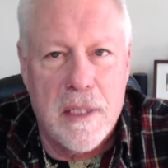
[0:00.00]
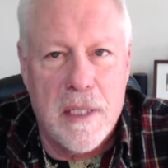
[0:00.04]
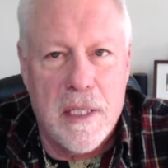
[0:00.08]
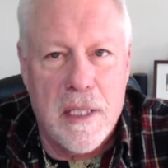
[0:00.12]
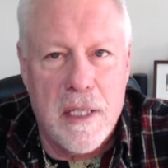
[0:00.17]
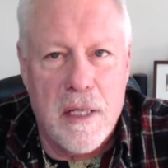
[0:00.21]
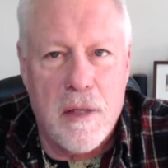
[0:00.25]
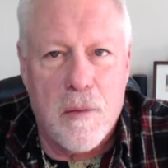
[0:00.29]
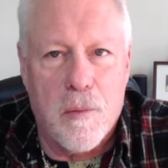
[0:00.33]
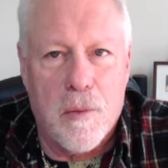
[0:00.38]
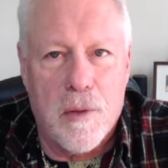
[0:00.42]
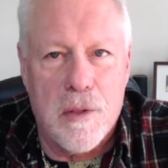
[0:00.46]
In
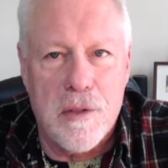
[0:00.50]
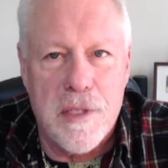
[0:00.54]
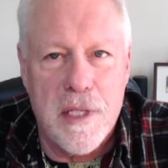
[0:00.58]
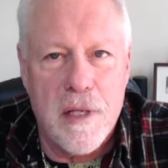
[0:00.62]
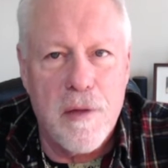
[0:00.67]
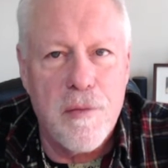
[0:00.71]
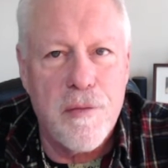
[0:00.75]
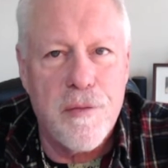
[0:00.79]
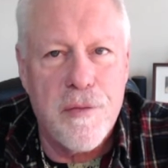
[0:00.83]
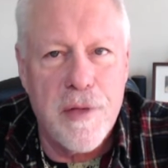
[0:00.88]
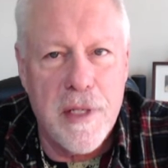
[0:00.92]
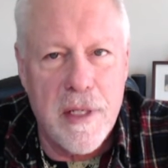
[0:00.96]
other words, they'll
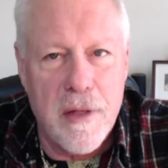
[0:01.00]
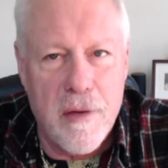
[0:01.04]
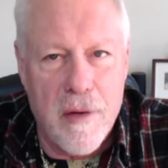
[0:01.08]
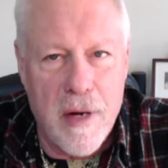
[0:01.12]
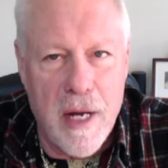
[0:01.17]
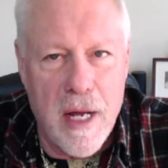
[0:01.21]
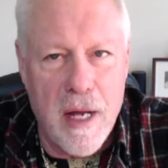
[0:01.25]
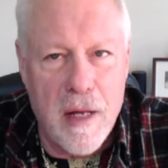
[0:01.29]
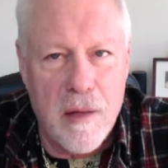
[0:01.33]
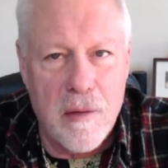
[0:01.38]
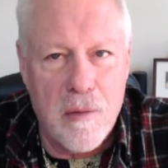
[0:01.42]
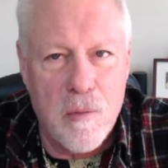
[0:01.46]
figure
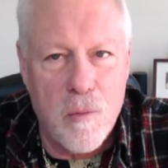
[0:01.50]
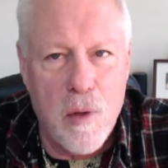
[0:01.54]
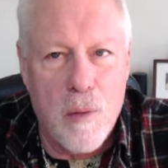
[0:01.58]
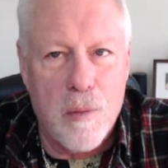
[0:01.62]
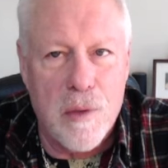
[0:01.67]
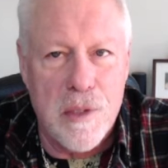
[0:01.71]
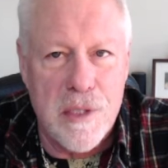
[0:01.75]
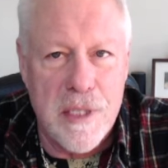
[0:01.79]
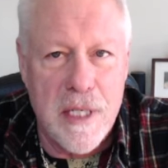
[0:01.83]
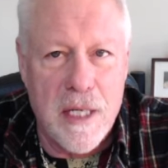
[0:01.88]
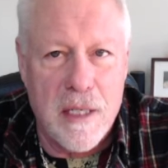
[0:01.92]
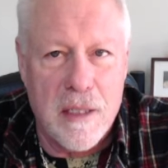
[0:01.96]
out what we're
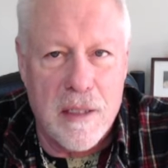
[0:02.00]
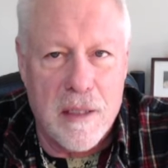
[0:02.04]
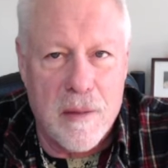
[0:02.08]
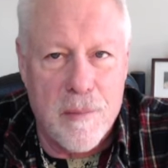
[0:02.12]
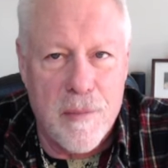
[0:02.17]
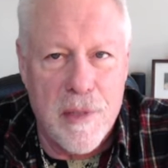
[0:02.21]
telling them.